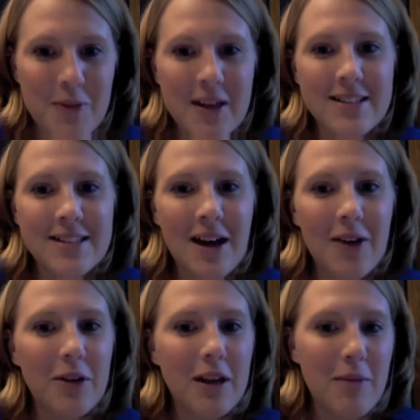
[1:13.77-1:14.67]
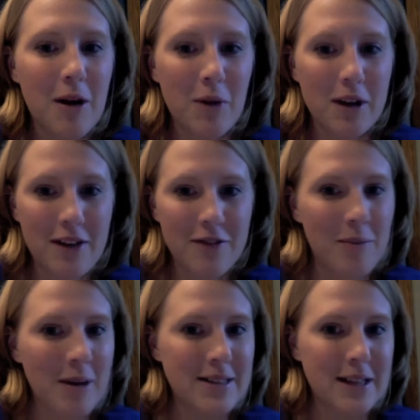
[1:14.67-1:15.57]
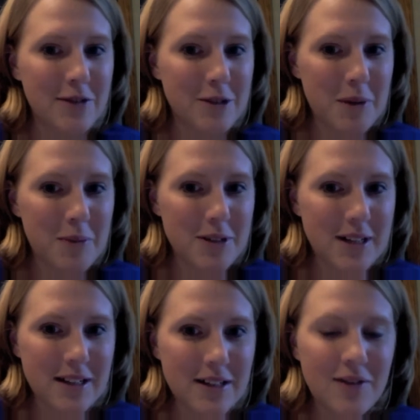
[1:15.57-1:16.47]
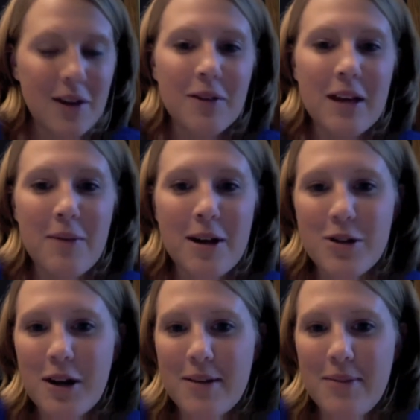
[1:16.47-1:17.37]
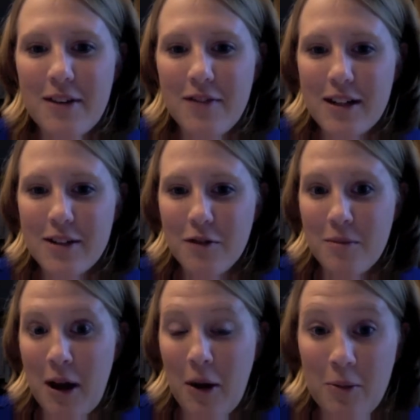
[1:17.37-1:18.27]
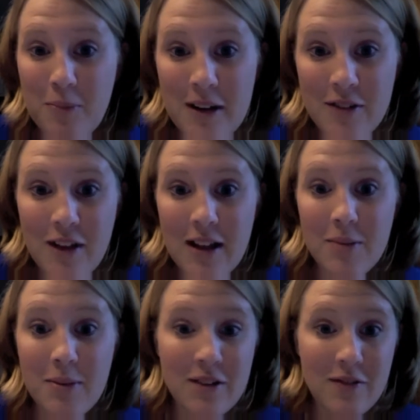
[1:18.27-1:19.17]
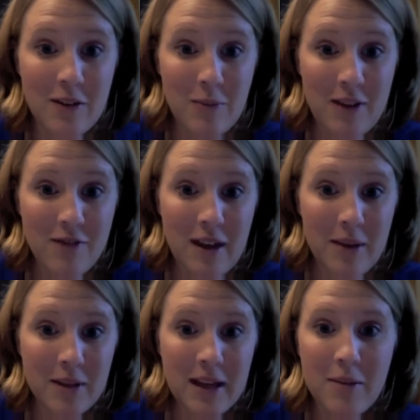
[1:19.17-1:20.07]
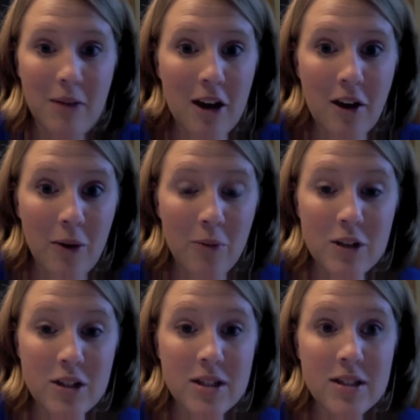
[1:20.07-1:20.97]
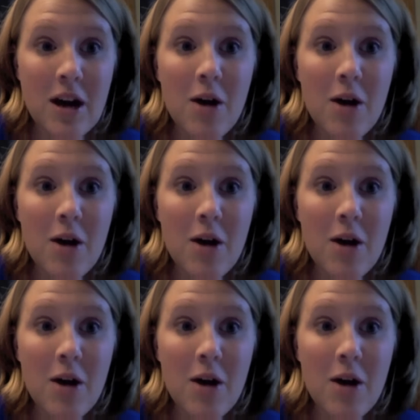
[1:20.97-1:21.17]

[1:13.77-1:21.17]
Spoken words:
because not only am I working for myself to be productive, not only am I trying to be effective for my own benefit and the benefit of my family and my home, which is